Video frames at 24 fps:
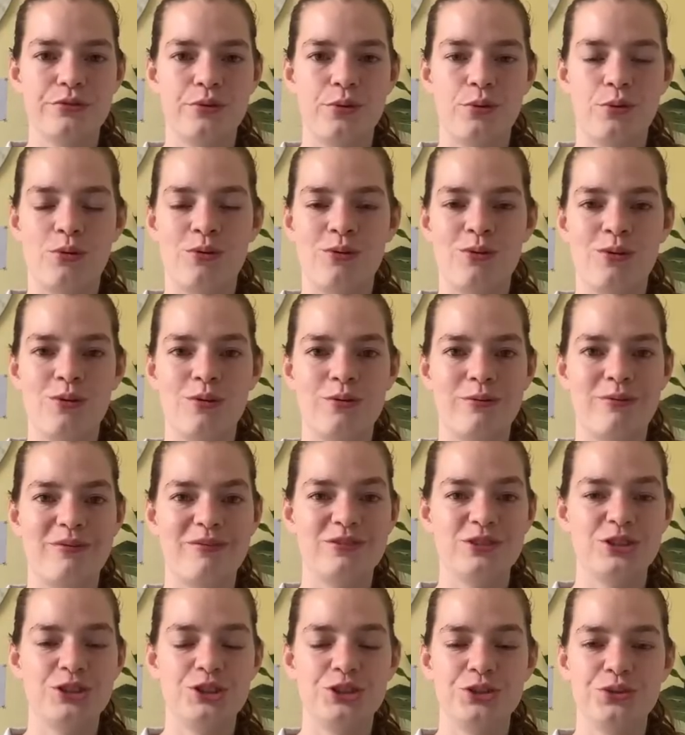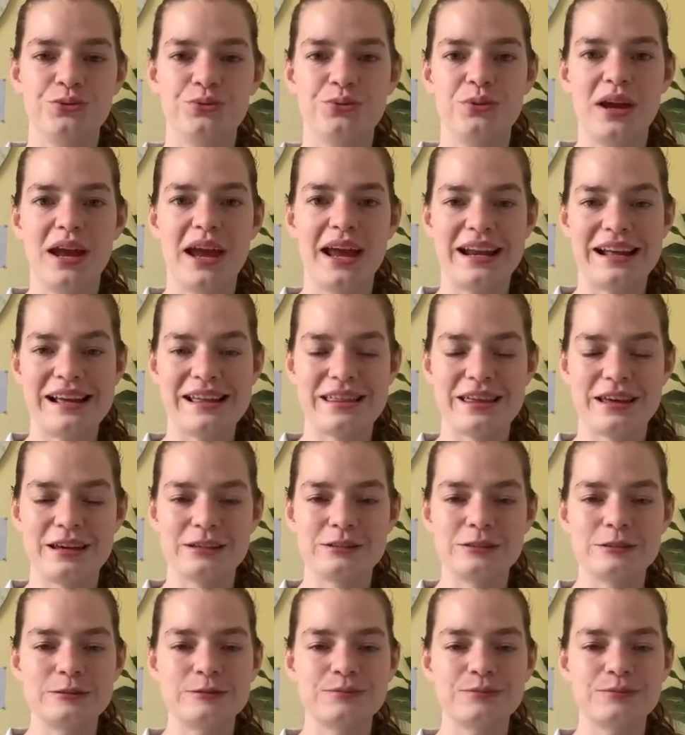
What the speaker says: or do anything.